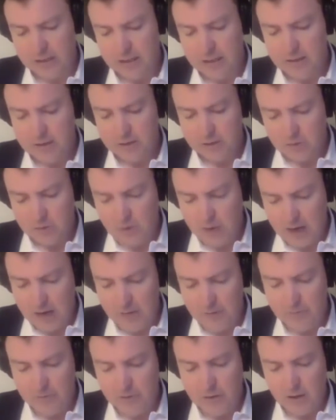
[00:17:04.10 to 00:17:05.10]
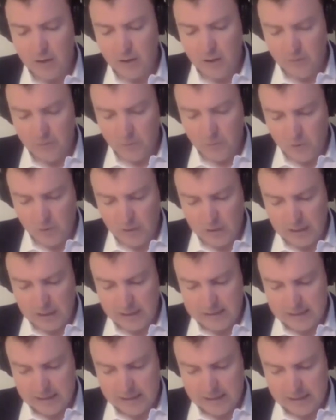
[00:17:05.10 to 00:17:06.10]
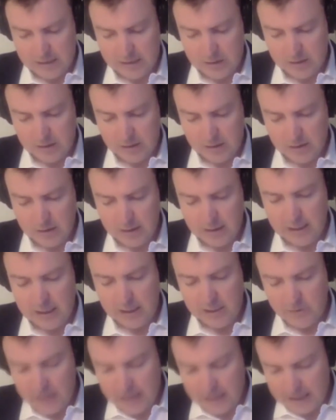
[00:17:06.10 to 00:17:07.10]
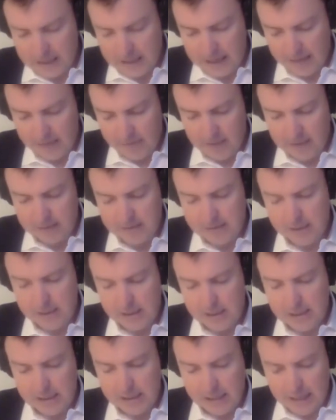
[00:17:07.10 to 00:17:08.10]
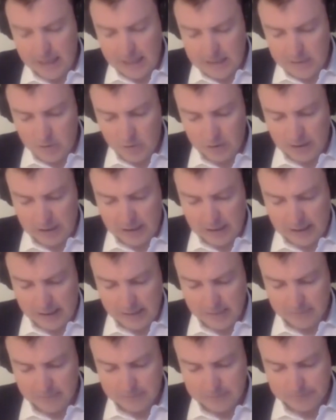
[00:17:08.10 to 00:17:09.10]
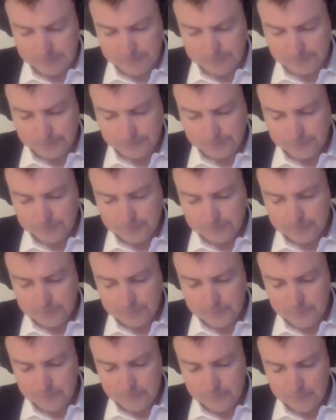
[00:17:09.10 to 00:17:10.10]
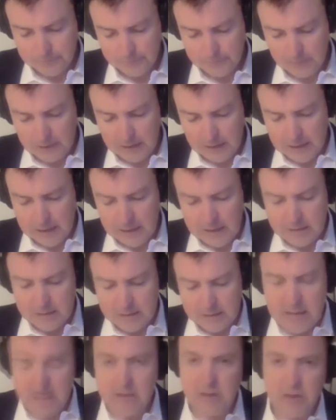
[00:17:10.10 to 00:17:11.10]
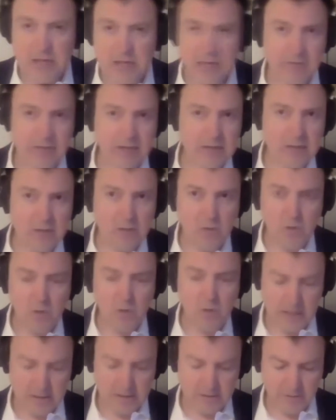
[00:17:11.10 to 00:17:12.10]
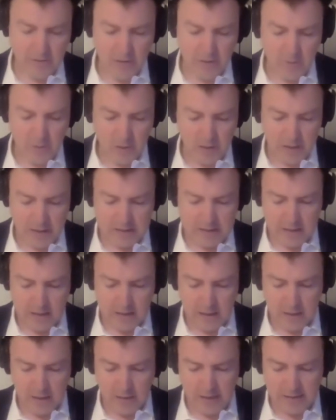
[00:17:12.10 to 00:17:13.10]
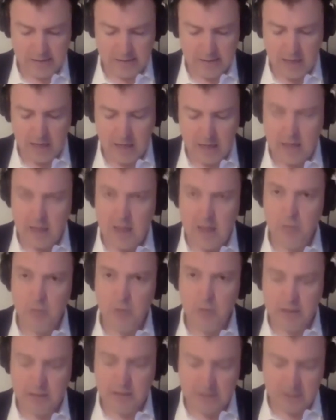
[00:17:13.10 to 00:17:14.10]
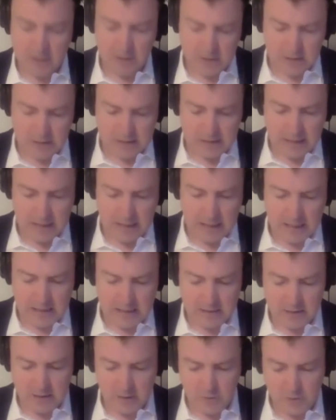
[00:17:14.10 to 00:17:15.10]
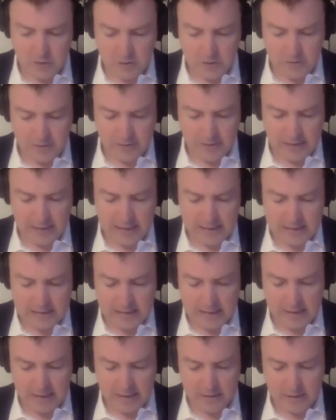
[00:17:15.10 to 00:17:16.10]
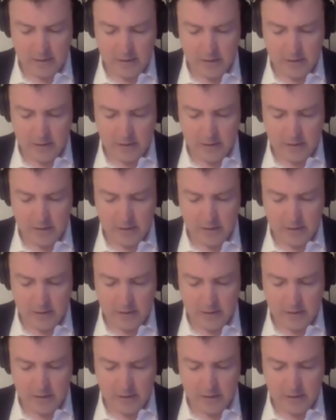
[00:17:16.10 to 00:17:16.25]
of culture, it's a triumph of organization. If they can have it, anybody can. Cesar Chavez, who organized farm workers in the US, he put it so succinctly and so beautifully. He said,